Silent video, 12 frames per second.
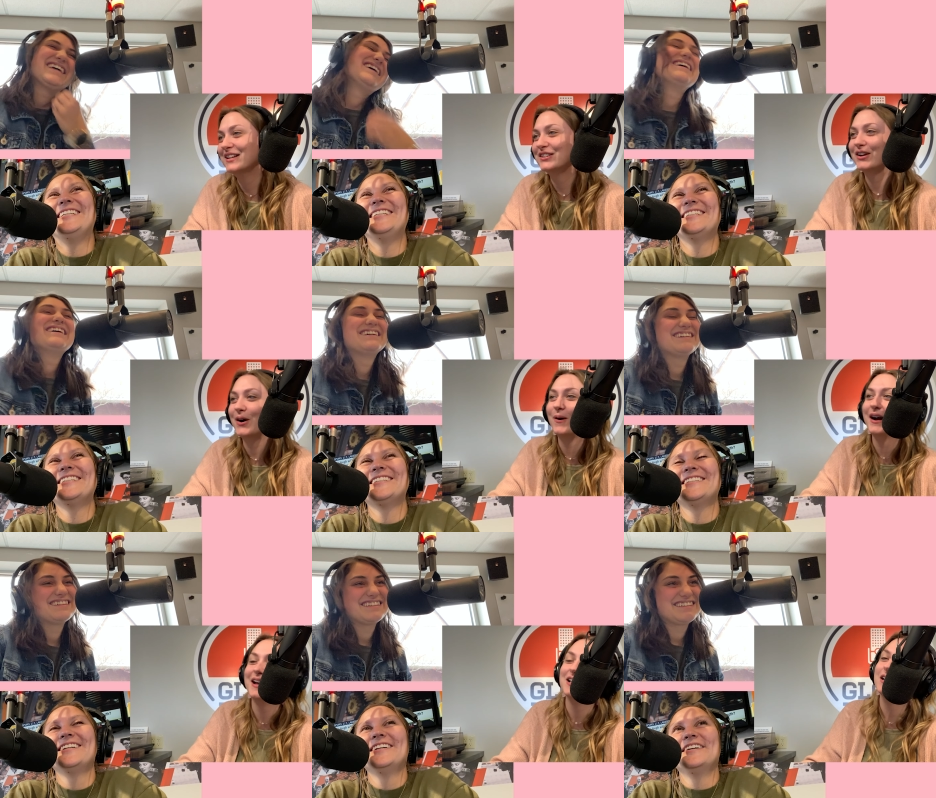Speaker 1: and you know
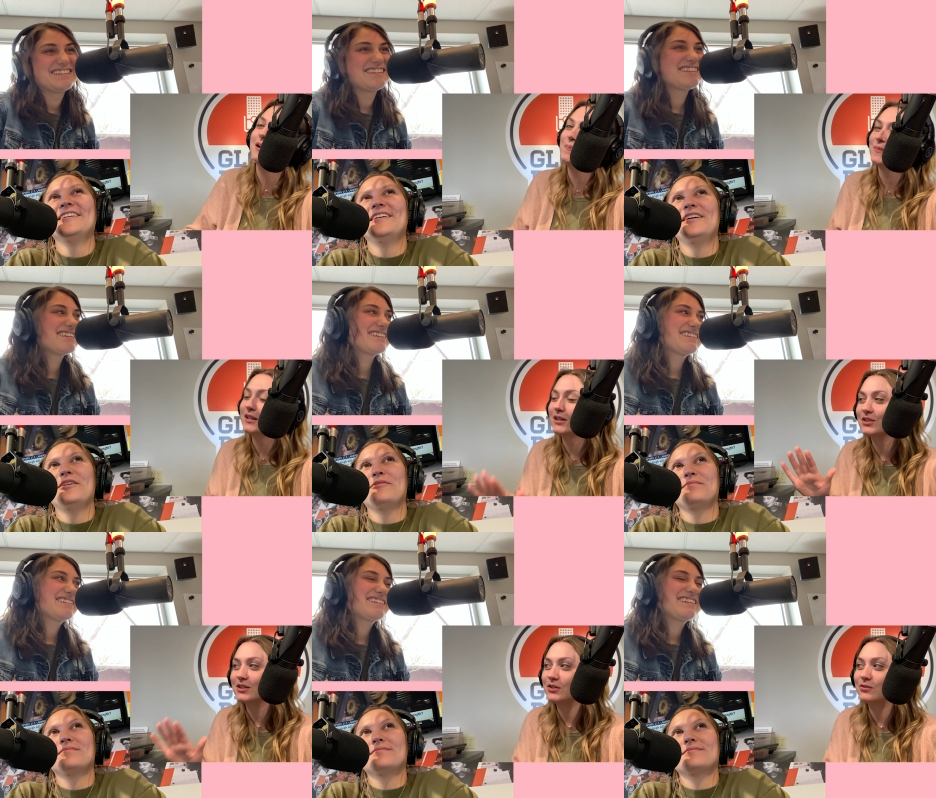what?
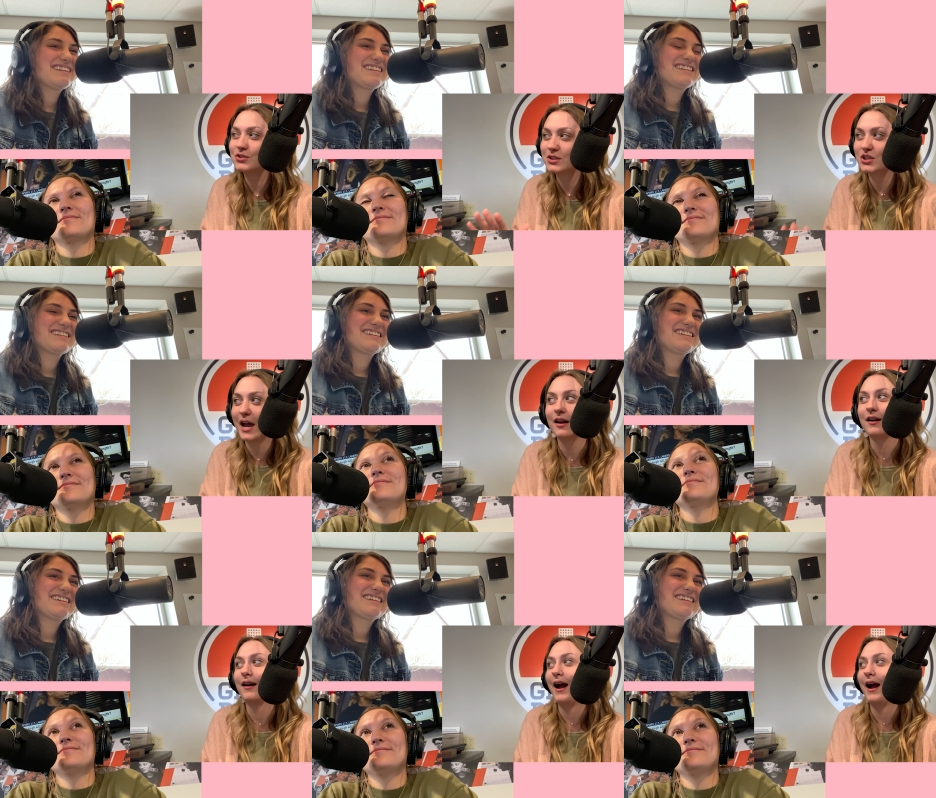You should check her